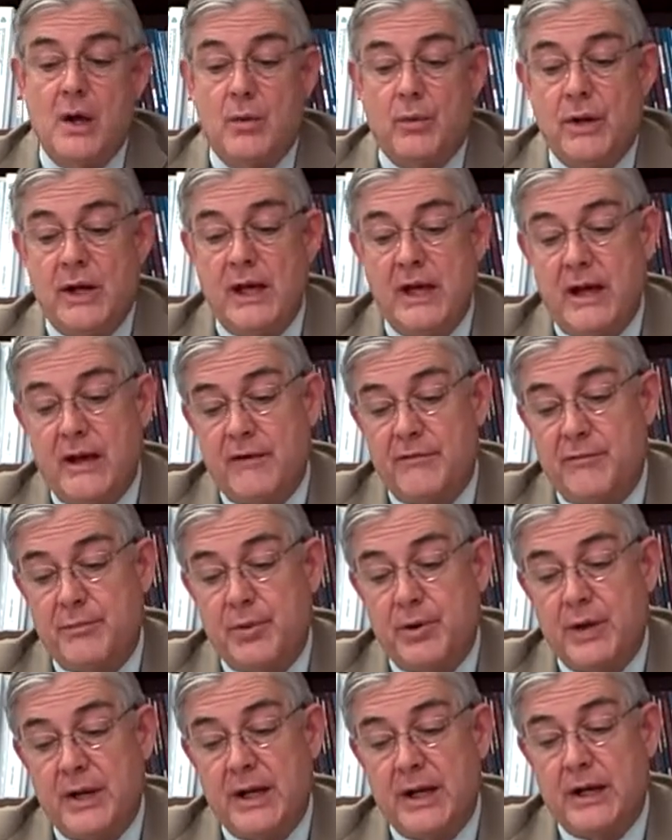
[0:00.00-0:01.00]
We have
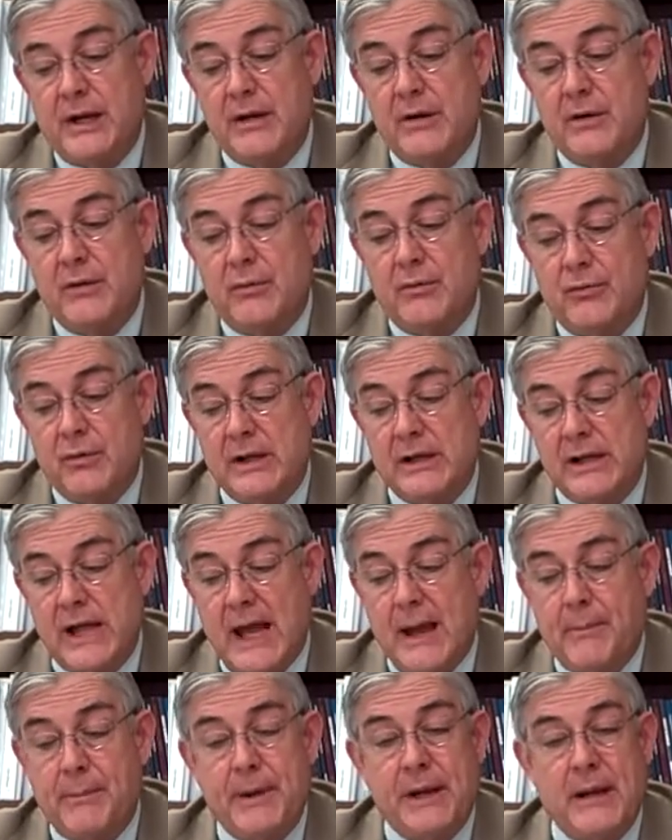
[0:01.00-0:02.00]
put in
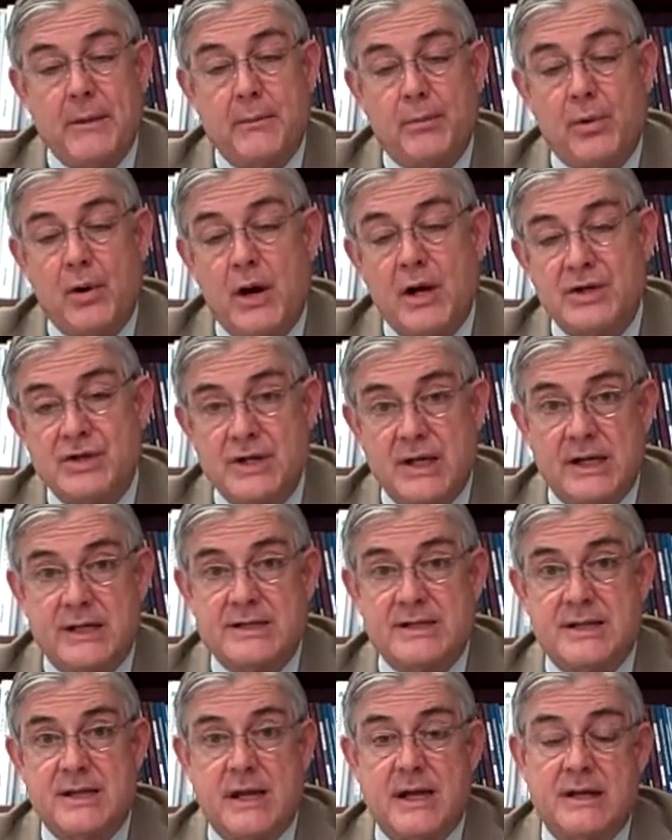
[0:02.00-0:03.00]
relamping
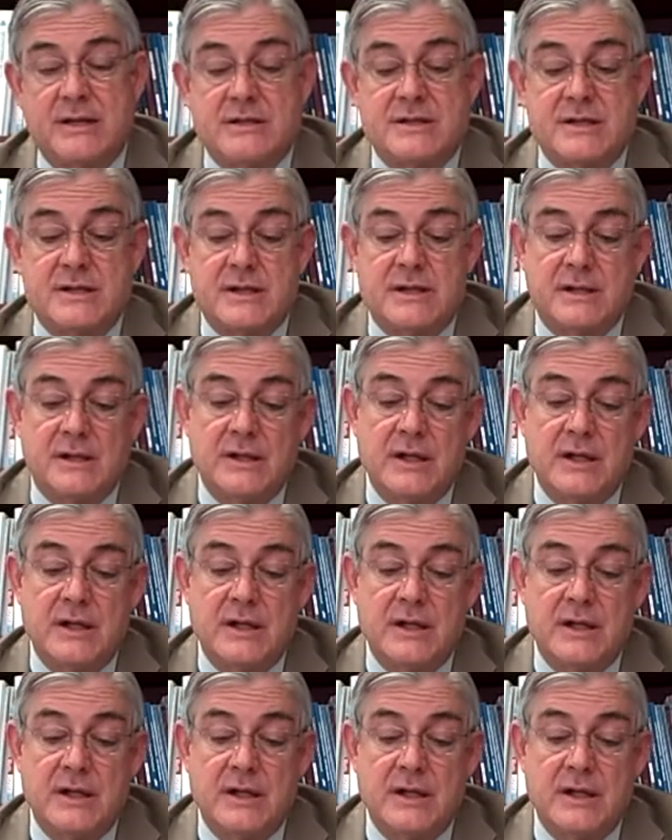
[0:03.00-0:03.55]
projects that